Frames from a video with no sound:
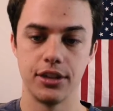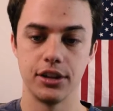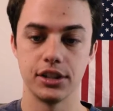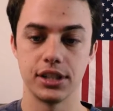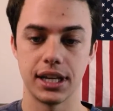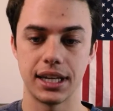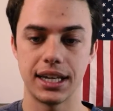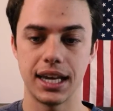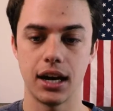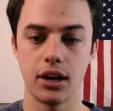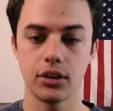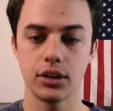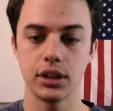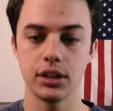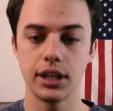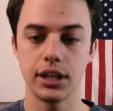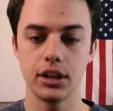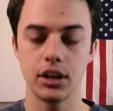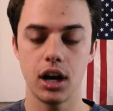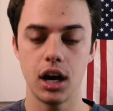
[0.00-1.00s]
There's a
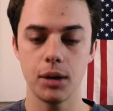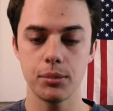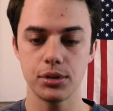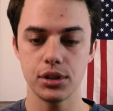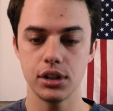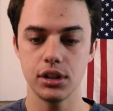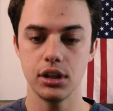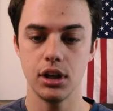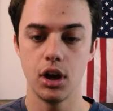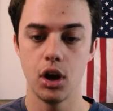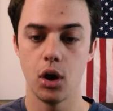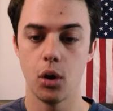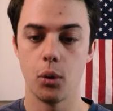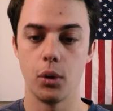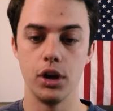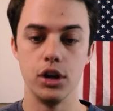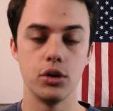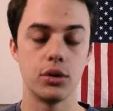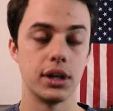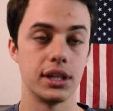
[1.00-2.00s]
calculator option
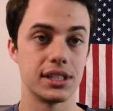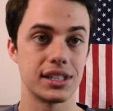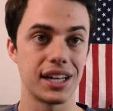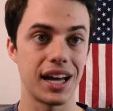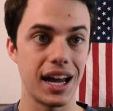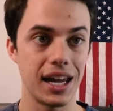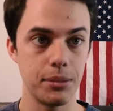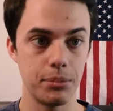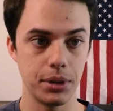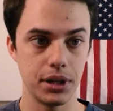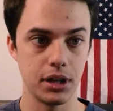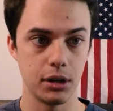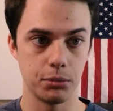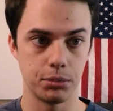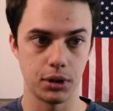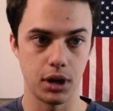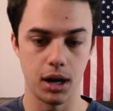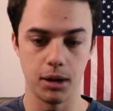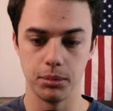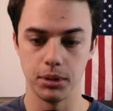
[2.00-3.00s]
where you can type in a
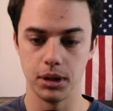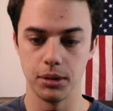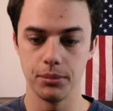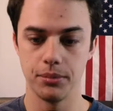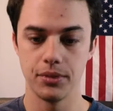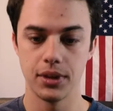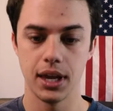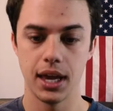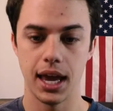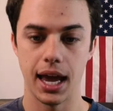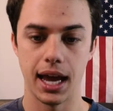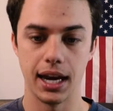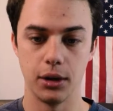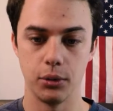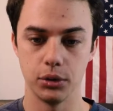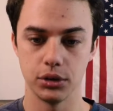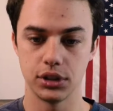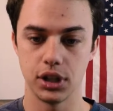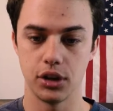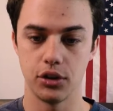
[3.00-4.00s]
problem and it
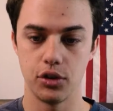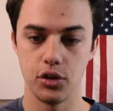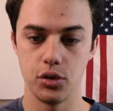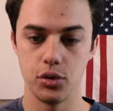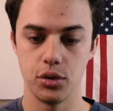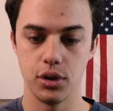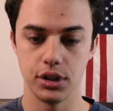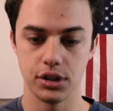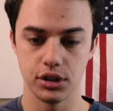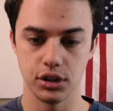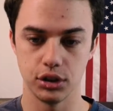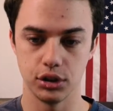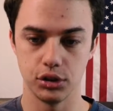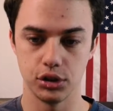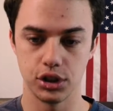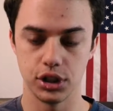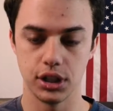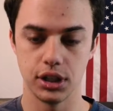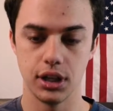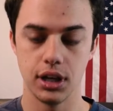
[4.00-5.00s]
will tell you the
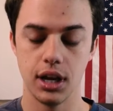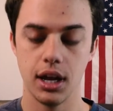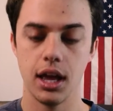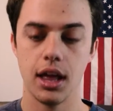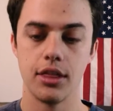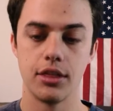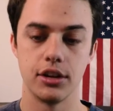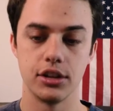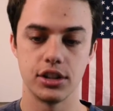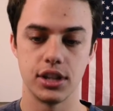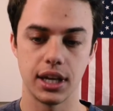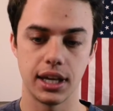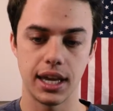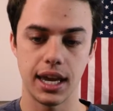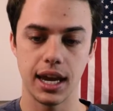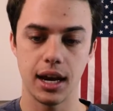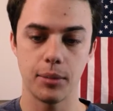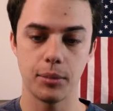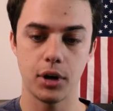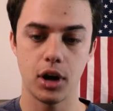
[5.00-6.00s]
solution. There's the
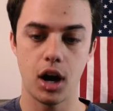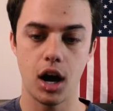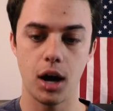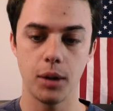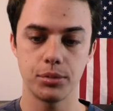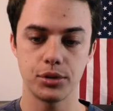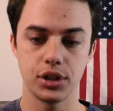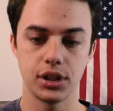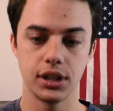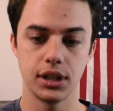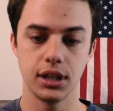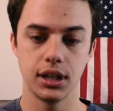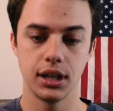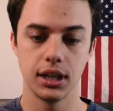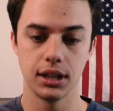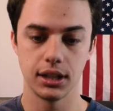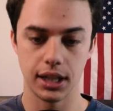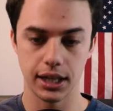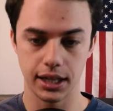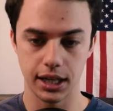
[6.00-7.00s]
camera option,
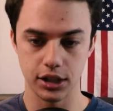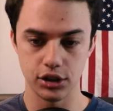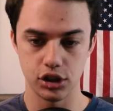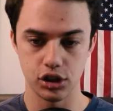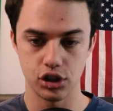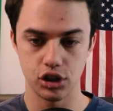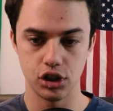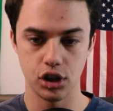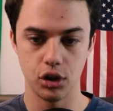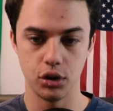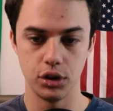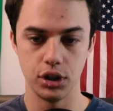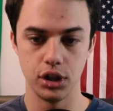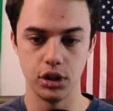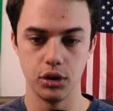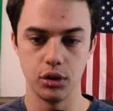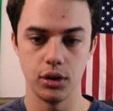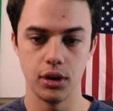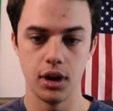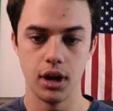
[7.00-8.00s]
like I just showed
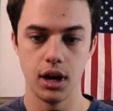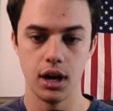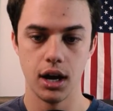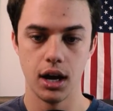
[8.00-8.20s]
you.